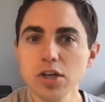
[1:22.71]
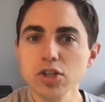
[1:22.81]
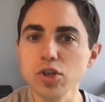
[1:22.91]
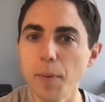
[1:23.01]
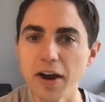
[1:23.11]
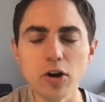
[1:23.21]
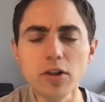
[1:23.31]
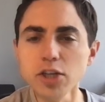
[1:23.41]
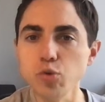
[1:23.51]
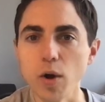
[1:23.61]
So by
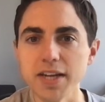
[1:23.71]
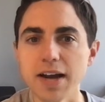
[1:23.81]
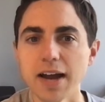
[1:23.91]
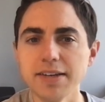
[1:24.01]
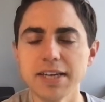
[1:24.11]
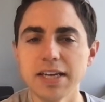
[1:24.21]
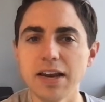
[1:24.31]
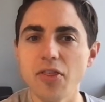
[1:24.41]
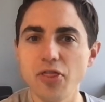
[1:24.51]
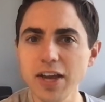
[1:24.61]
early 2019,